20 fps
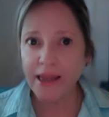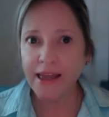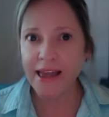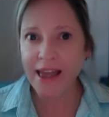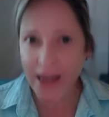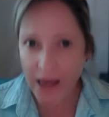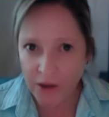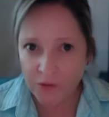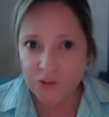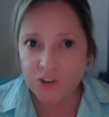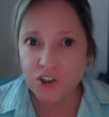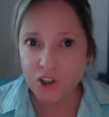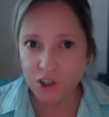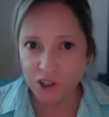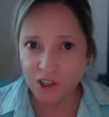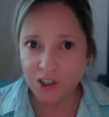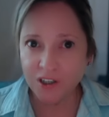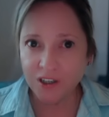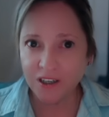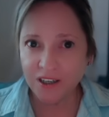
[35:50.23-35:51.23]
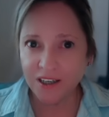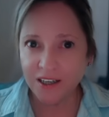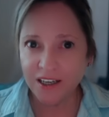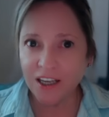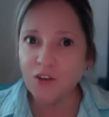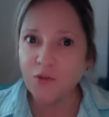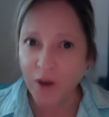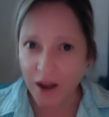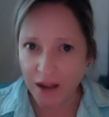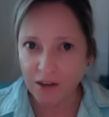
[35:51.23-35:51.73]
after
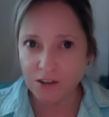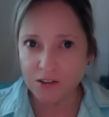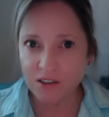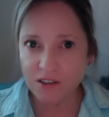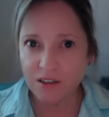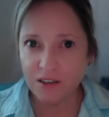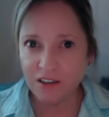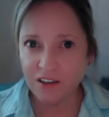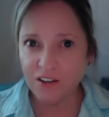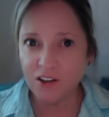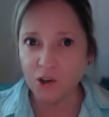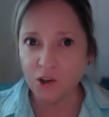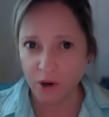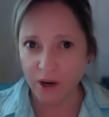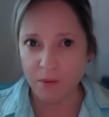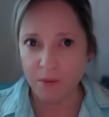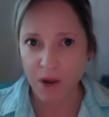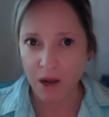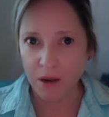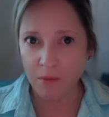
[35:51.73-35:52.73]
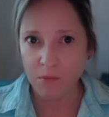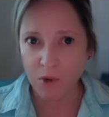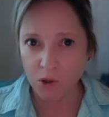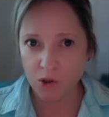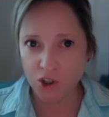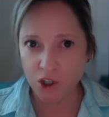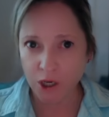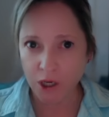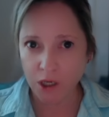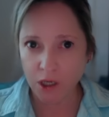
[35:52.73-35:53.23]
he filed the grandma
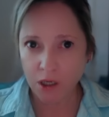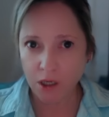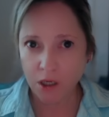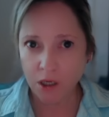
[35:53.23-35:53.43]
motion.